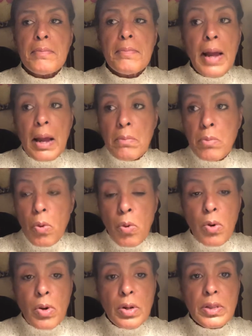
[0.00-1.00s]

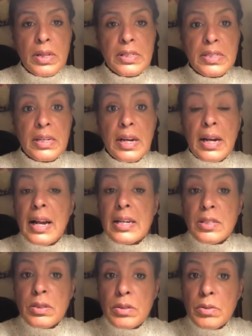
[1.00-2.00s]
blackboard that's in a
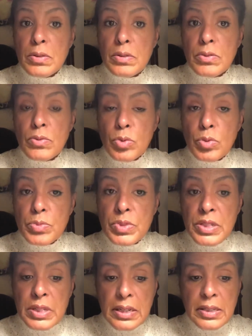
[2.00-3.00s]
classroom
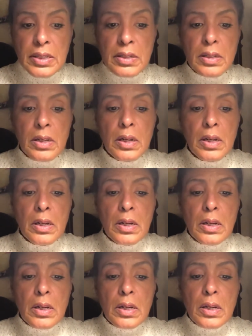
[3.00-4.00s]
setting.
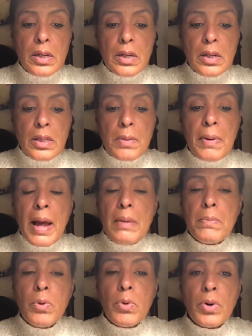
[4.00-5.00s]
The
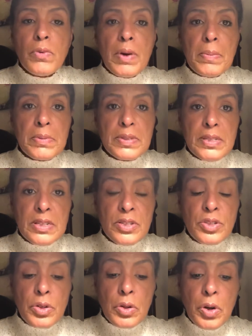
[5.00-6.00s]
blackboard represents
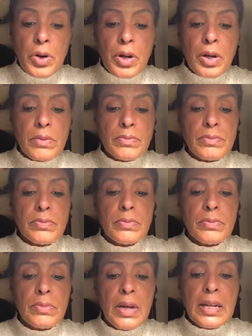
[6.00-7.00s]
the learner
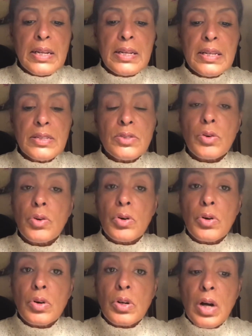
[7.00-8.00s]
and his or
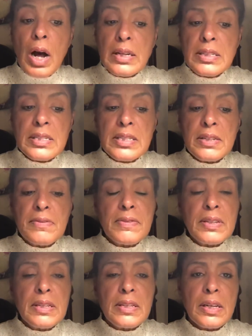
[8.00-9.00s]
her cognitive
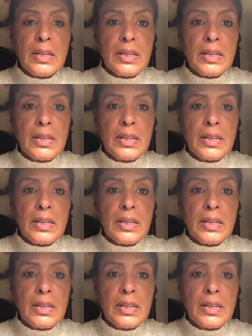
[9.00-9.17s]
thinking.